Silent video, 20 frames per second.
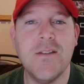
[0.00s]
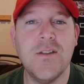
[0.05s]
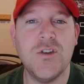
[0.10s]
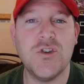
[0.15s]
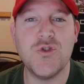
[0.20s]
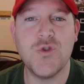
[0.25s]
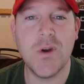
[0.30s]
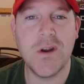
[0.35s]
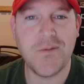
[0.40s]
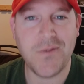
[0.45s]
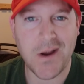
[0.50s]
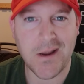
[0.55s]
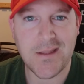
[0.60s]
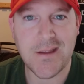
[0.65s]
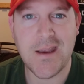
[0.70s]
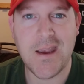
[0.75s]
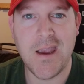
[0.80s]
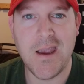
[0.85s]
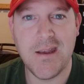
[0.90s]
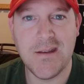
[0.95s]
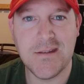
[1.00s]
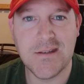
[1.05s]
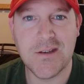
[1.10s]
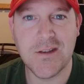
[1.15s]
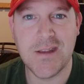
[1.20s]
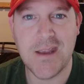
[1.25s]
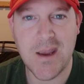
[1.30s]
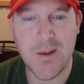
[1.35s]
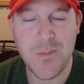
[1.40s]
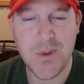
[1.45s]
the streak finally ends
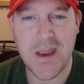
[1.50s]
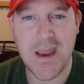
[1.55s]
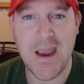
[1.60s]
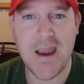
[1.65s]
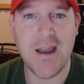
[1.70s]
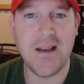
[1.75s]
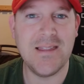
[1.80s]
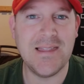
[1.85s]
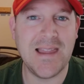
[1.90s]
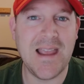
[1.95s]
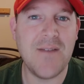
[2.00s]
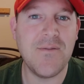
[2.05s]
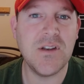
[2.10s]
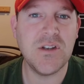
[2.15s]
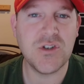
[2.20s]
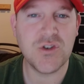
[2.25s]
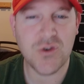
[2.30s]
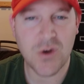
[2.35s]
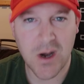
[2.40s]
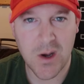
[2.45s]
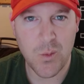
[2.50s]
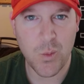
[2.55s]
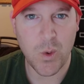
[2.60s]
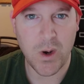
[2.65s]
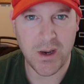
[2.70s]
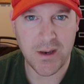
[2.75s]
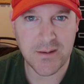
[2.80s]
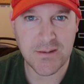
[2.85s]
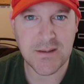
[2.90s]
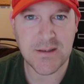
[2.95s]
on the NBA, 11 straight
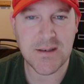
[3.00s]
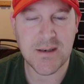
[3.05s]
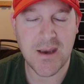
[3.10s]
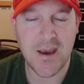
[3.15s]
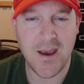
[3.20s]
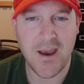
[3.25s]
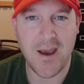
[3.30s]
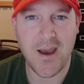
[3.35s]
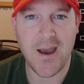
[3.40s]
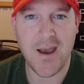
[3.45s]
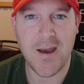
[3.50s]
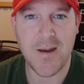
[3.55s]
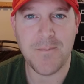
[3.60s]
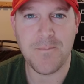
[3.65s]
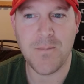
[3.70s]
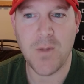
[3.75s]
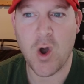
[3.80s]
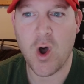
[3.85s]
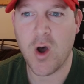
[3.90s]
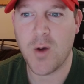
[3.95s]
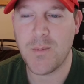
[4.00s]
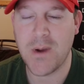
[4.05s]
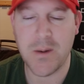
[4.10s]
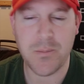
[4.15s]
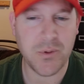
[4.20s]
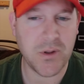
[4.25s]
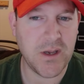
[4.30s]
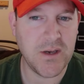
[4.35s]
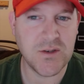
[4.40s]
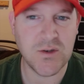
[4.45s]
wins. All my
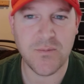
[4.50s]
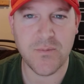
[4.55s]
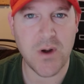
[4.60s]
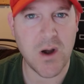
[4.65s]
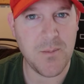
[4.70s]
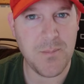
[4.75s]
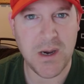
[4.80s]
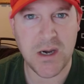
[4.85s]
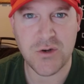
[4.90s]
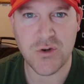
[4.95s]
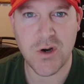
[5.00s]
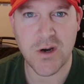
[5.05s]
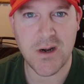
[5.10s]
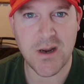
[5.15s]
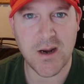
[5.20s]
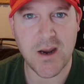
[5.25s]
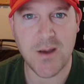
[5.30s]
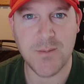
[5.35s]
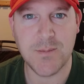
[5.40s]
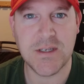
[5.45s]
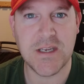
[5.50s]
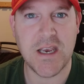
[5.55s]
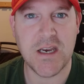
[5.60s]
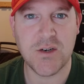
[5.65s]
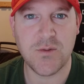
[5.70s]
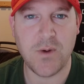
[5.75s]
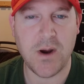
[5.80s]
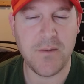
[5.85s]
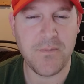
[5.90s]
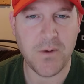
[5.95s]
plays over on
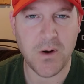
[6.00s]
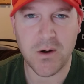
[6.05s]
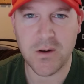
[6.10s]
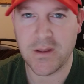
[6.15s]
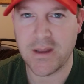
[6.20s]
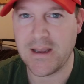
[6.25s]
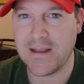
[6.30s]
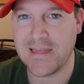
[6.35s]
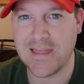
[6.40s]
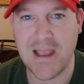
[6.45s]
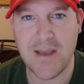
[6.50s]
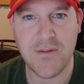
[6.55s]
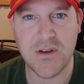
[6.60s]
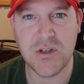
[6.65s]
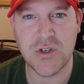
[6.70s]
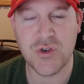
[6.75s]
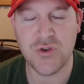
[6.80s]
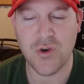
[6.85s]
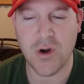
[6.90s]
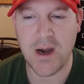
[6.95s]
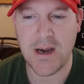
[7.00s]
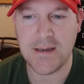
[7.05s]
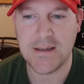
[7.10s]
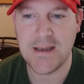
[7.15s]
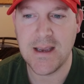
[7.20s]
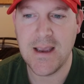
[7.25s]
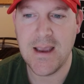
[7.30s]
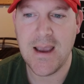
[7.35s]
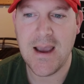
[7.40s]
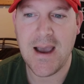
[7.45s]
patreon.com/FiFarley, 11
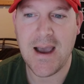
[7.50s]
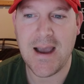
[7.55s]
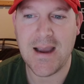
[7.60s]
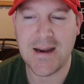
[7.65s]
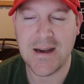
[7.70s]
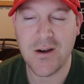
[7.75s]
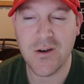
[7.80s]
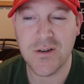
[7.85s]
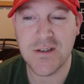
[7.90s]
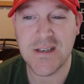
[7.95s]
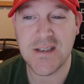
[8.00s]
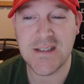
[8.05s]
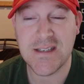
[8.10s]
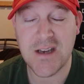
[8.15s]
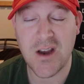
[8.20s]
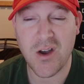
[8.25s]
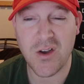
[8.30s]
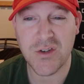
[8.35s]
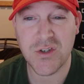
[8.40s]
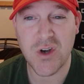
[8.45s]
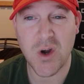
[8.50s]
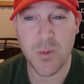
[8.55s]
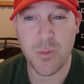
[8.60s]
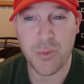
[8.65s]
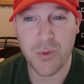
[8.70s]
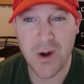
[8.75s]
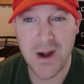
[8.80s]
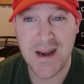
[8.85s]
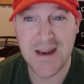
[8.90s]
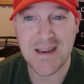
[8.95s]
straight here since the All-Star
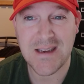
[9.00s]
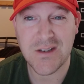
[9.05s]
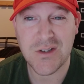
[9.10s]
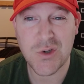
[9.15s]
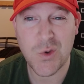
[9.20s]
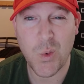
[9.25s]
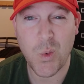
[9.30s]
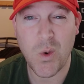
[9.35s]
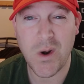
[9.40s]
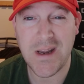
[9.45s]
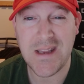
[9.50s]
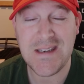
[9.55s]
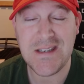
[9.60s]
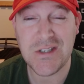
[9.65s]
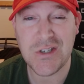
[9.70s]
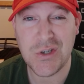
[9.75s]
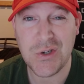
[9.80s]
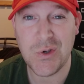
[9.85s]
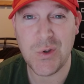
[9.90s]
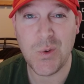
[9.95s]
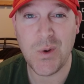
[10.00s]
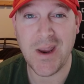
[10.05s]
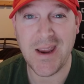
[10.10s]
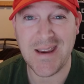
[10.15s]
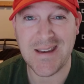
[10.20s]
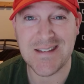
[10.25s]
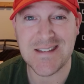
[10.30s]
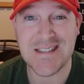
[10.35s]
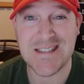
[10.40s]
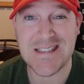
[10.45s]
break,
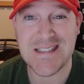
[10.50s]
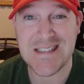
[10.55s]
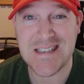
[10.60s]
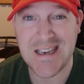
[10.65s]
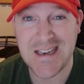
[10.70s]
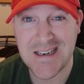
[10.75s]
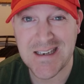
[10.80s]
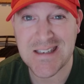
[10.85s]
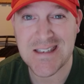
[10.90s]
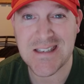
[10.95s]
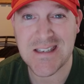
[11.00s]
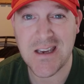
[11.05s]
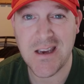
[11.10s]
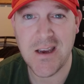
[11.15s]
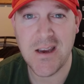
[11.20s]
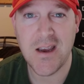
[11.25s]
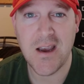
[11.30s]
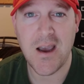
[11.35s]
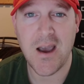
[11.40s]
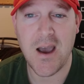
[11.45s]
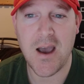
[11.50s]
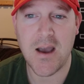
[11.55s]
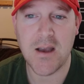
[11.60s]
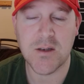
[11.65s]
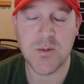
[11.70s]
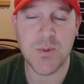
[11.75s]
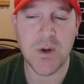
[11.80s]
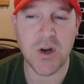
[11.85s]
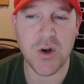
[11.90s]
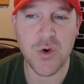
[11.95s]
22-6.
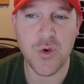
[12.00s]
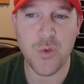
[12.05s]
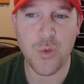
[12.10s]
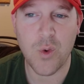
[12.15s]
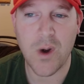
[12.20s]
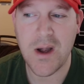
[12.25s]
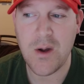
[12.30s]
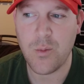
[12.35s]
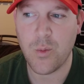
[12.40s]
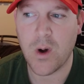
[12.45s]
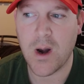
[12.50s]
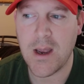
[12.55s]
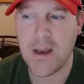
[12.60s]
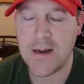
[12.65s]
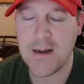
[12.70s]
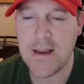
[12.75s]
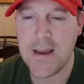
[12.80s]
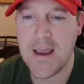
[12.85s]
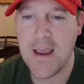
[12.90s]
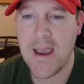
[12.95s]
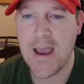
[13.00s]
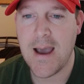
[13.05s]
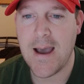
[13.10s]
It's been a great run.